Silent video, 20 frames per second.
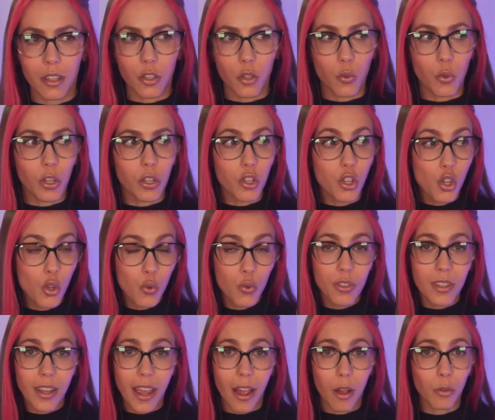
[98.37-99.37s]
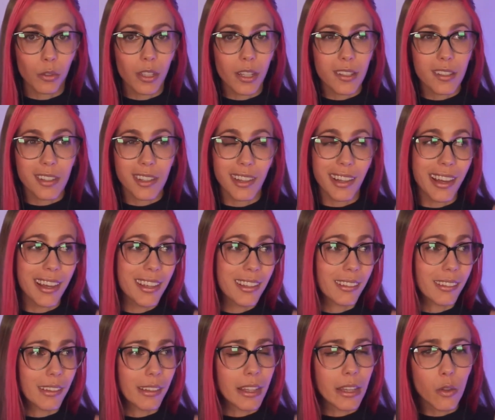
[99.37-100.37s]
You can use outlets like
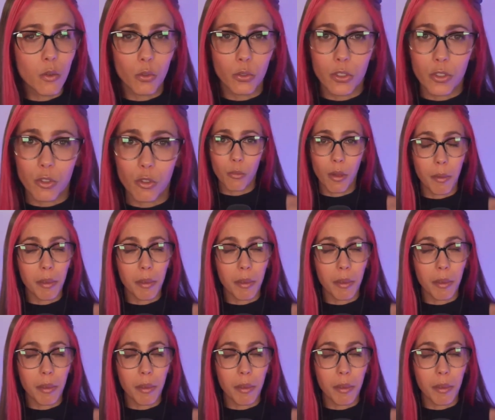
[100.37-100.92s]
LegalZoom.